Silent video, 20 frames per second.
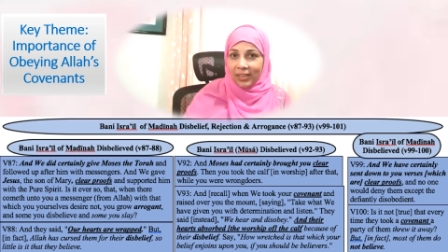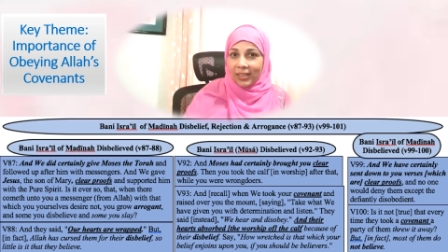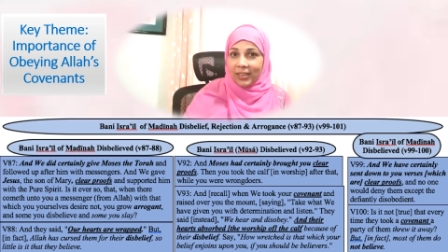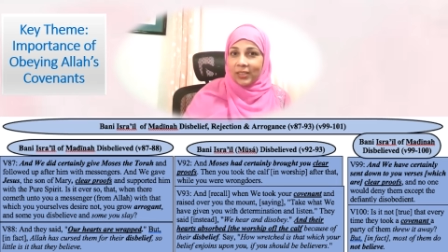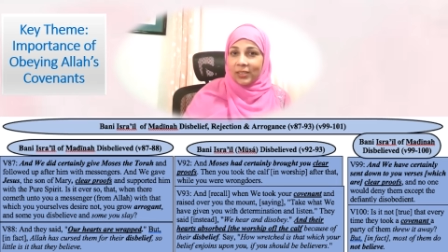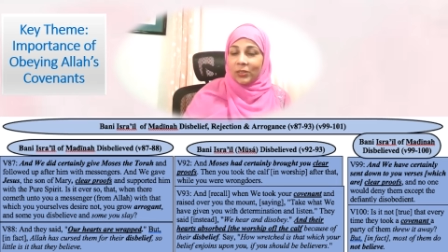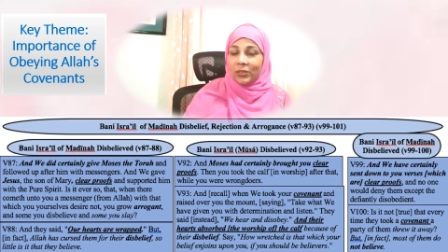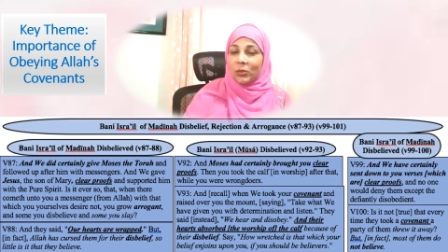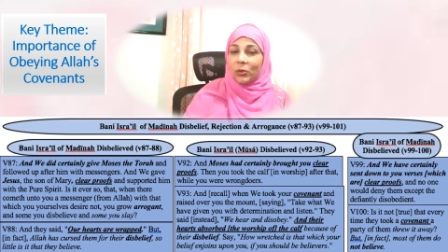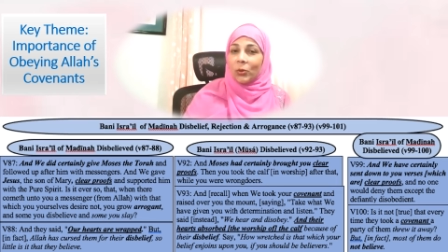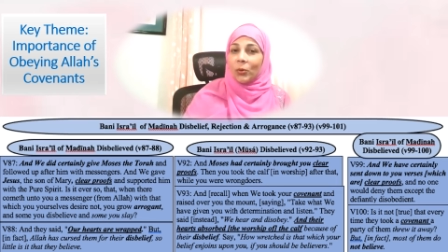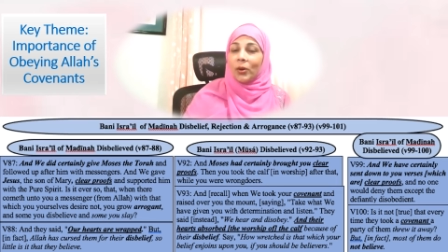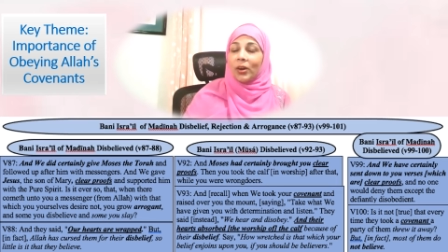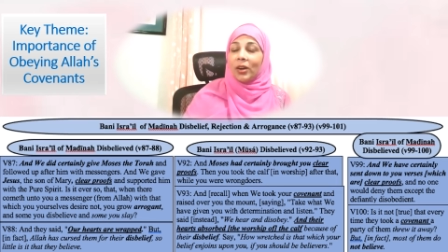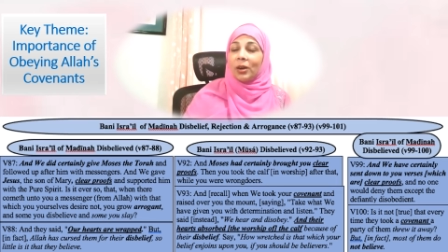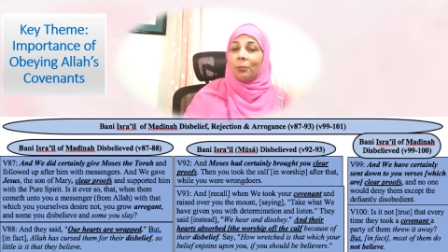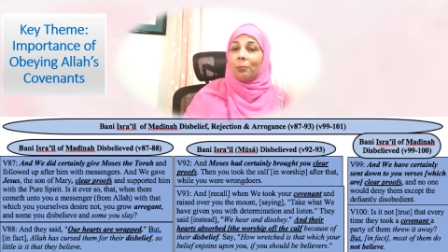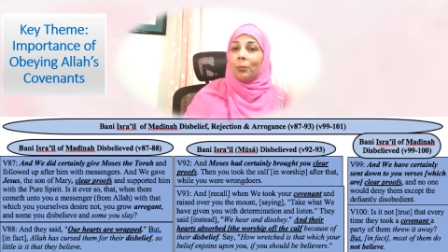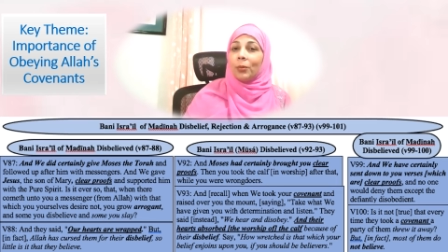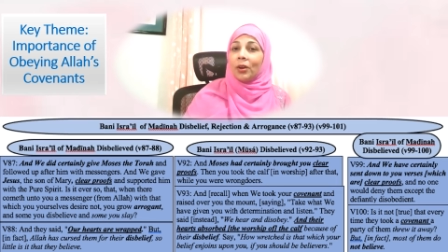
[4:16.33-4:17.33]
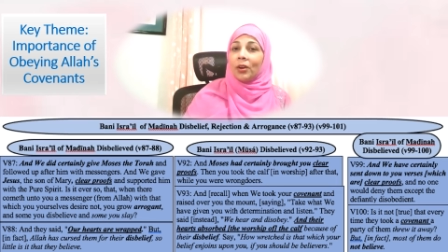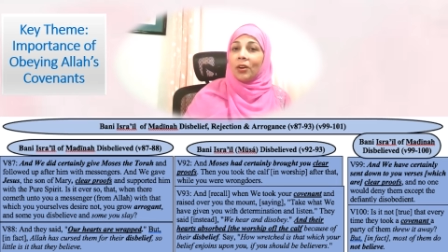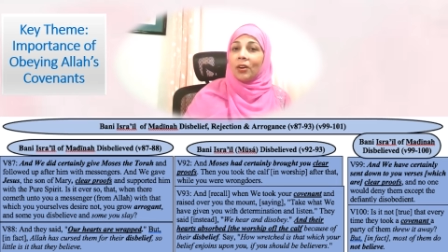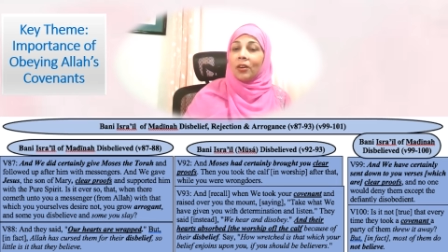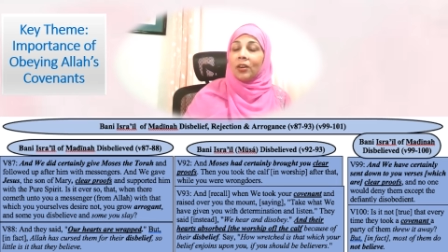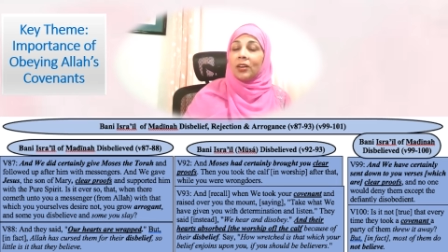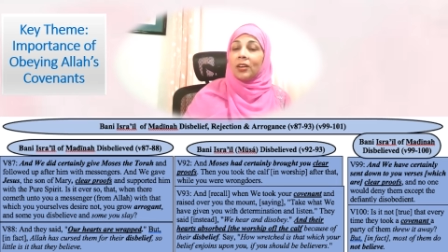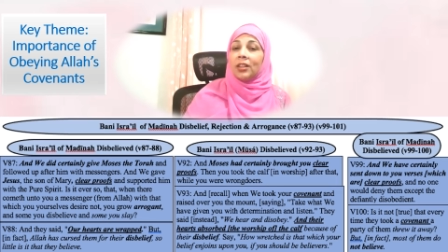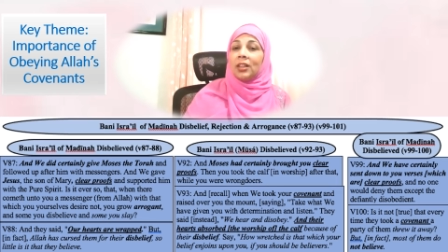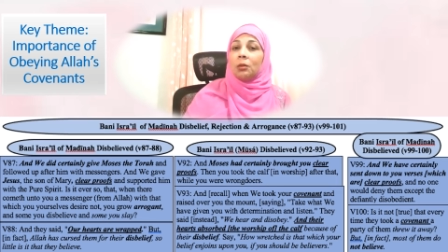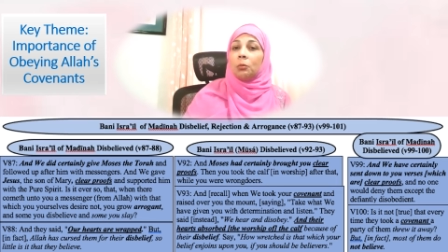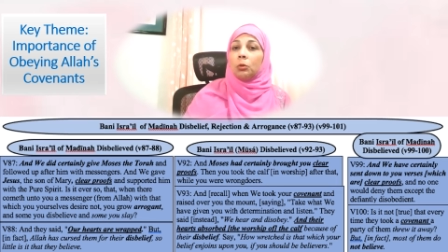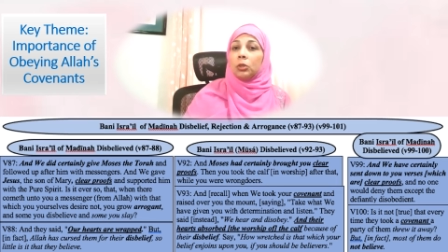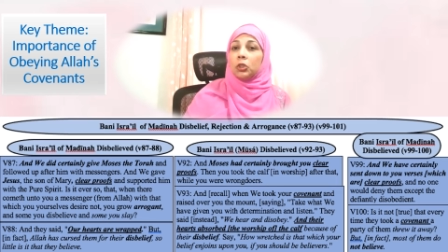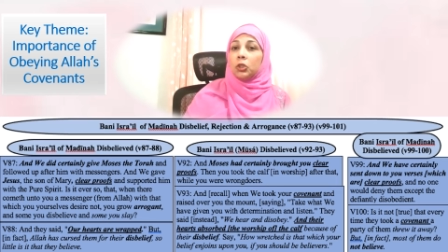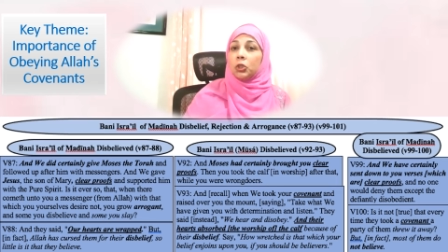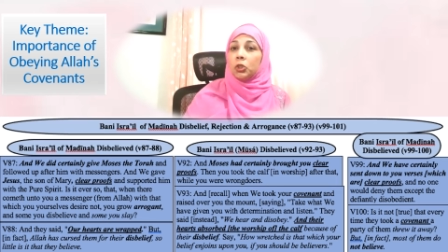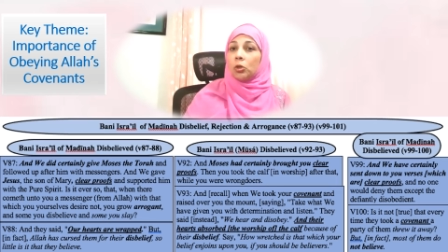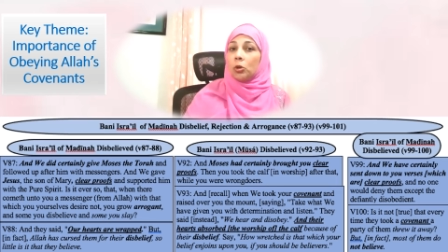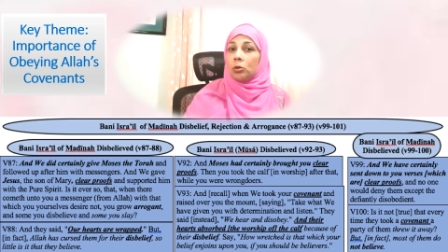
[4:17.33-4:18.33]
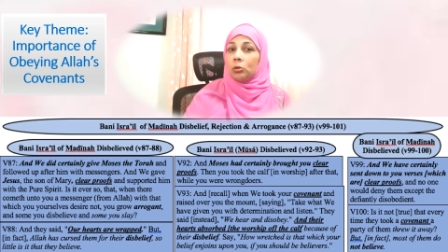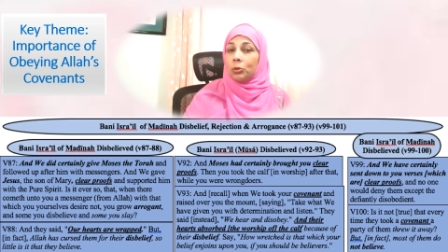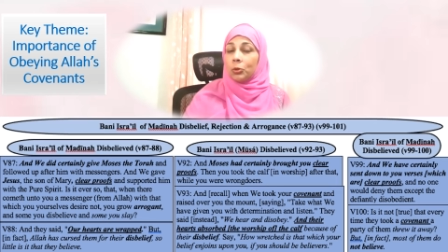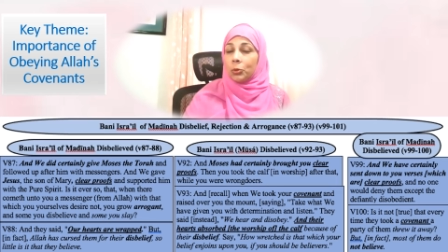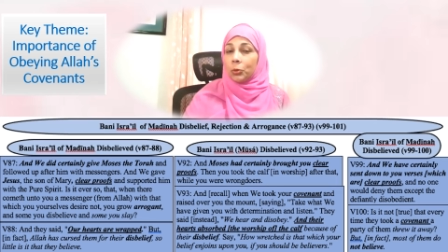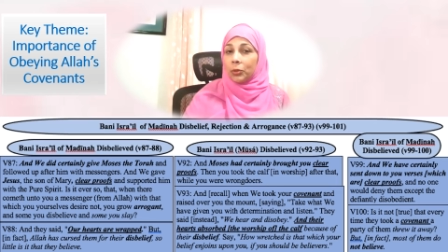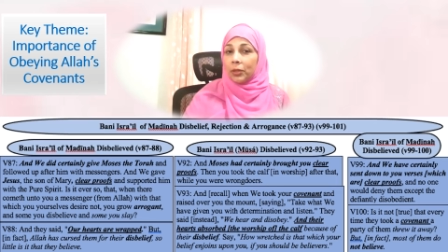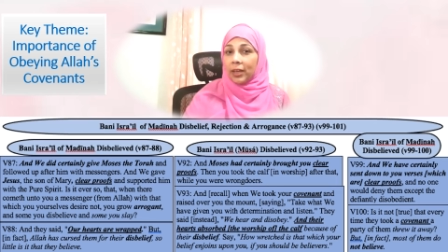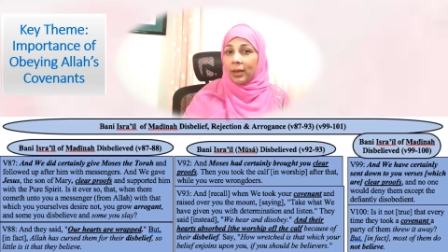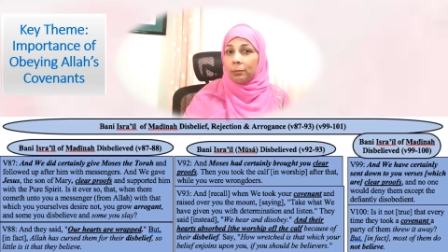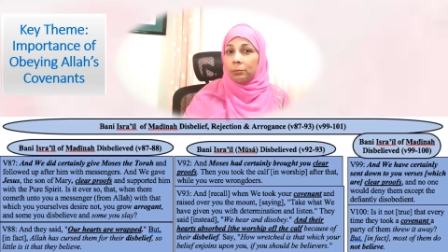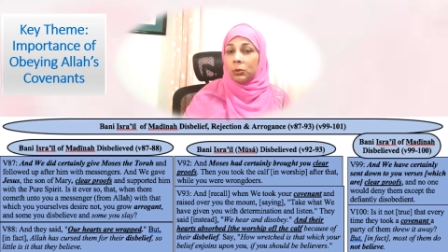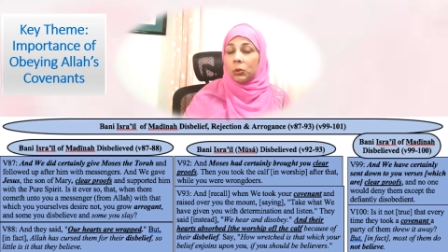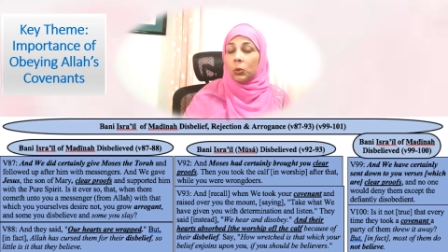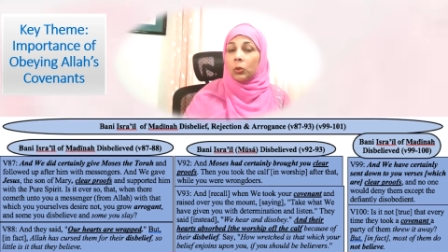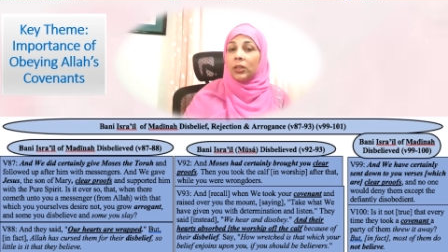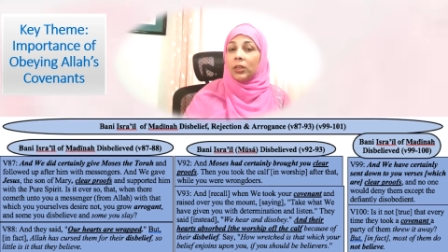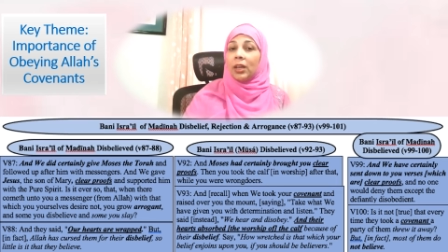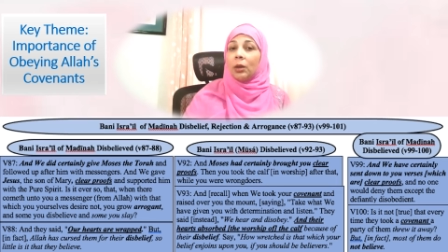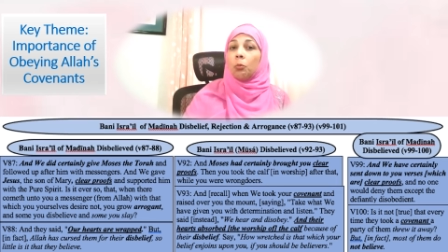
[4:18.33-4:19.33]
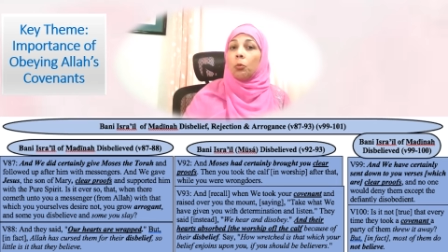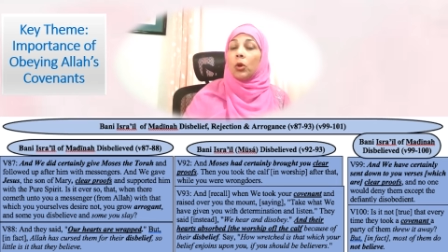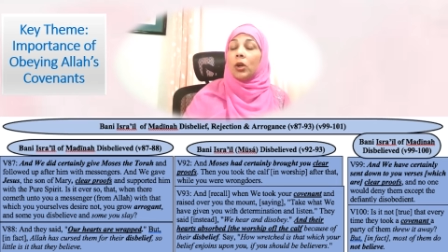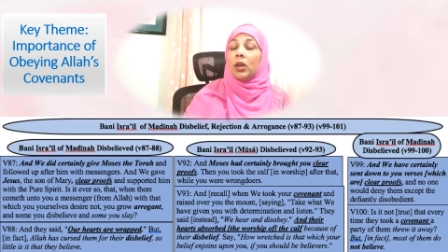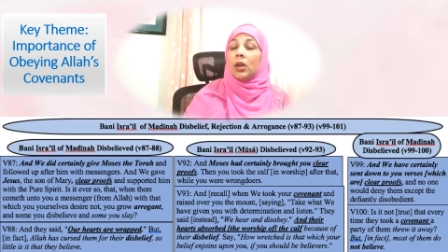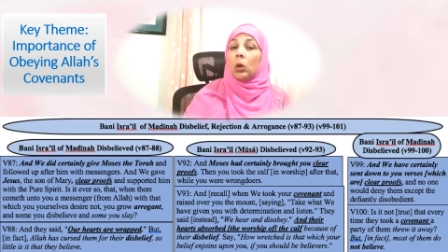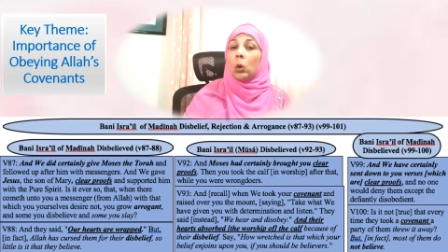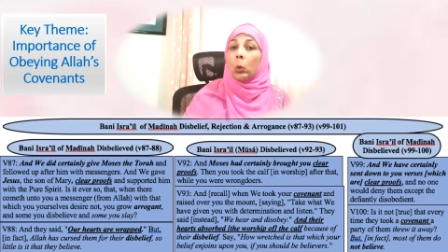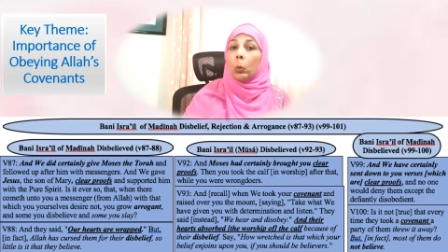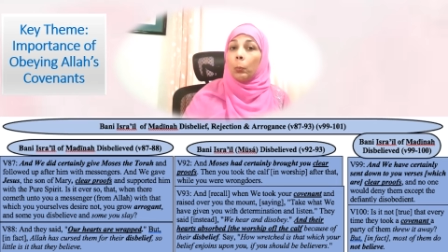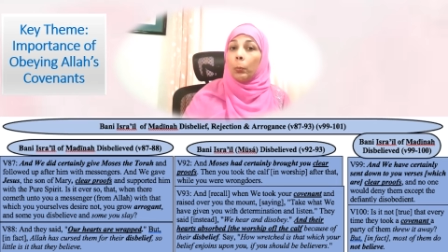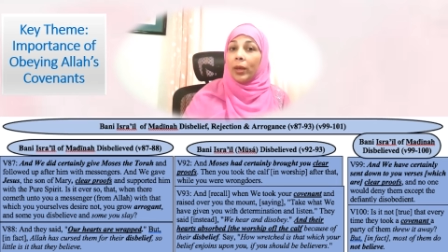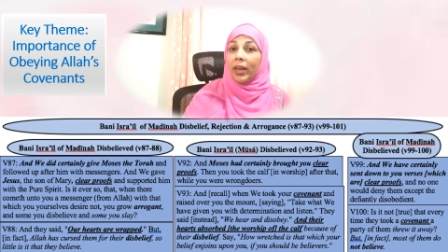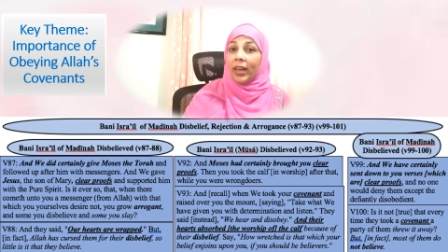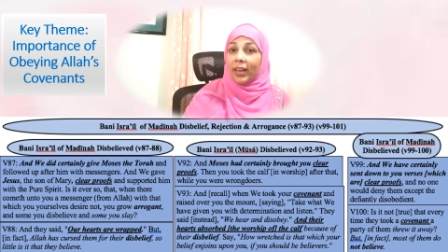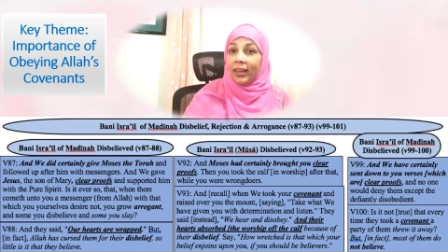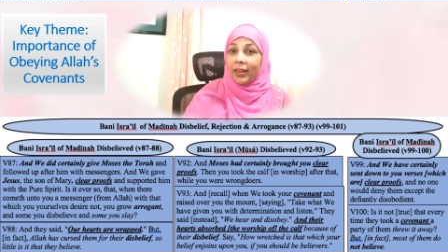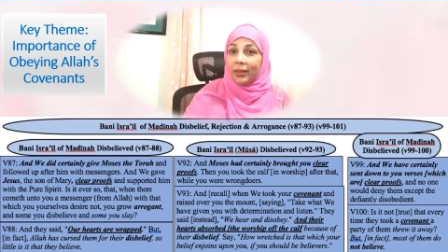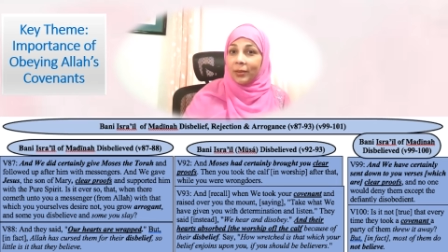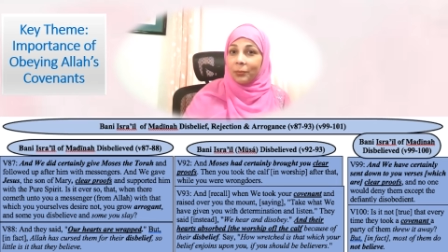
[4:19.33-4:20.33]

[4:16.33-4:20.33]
So a miracle was shown to them so they would obey.